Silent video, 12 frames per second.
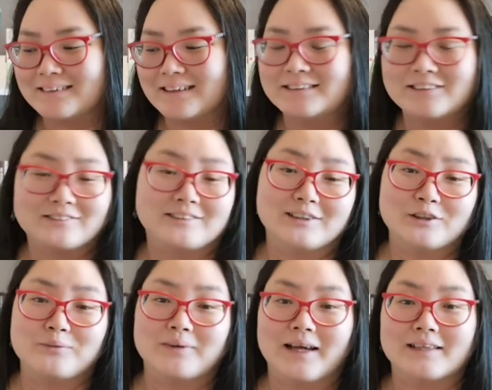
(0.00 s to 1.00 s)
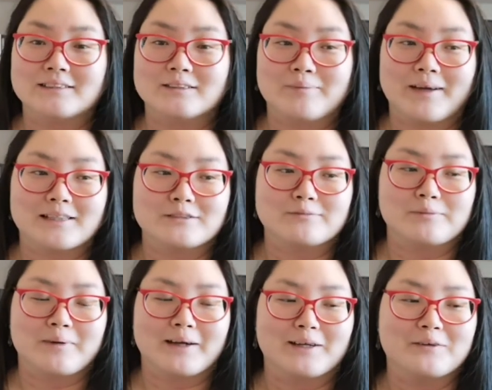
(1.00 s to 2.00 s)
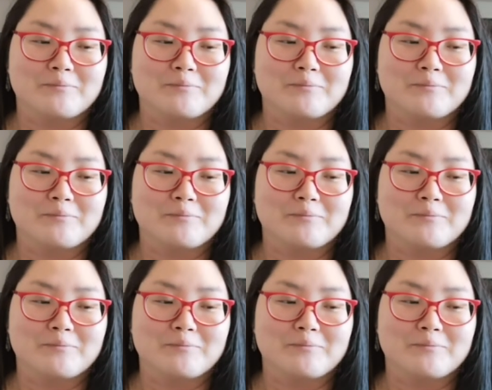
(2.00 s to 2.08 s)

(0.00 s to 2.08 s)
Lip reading: and certainly no one asked to pass me by,